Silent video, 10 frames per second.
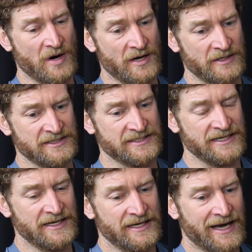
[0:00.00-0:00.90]
was
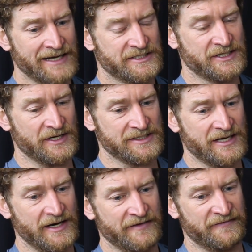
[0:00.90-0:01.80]
I just
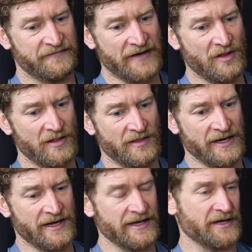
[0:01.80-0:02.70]
kind of felt
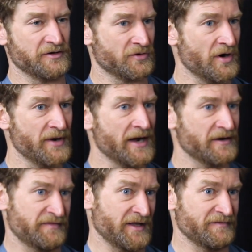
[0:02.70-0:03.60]
like I had grown out
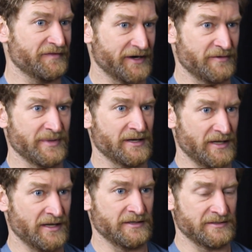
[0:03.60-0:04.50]
of the environment
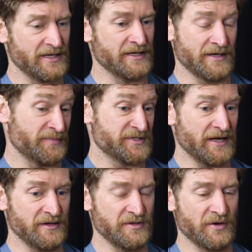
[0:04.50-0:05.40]
in in
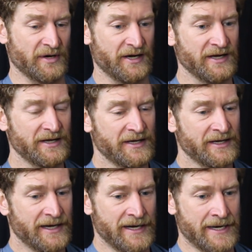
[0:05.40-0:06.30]
upstate New York. mm
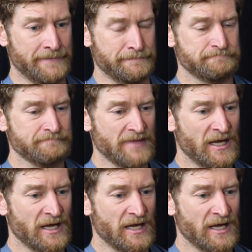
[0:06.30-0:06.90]
Um,